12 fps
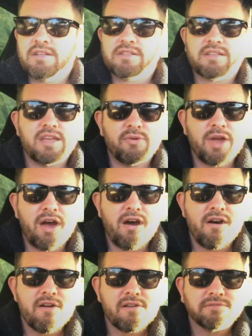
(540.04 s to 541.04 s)
So here we
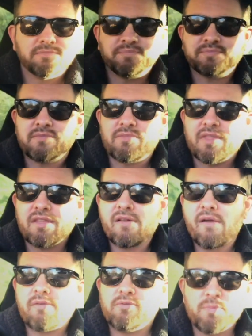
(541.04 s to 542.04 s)
are.
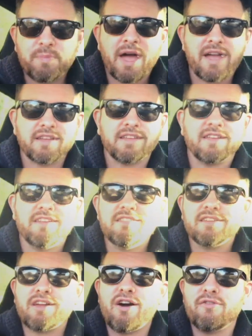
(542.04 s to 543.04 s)
We're back in
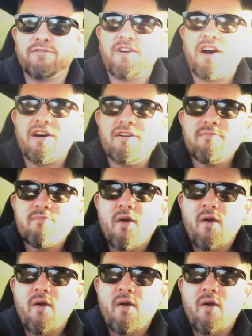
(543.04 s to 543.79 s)
the Golf R.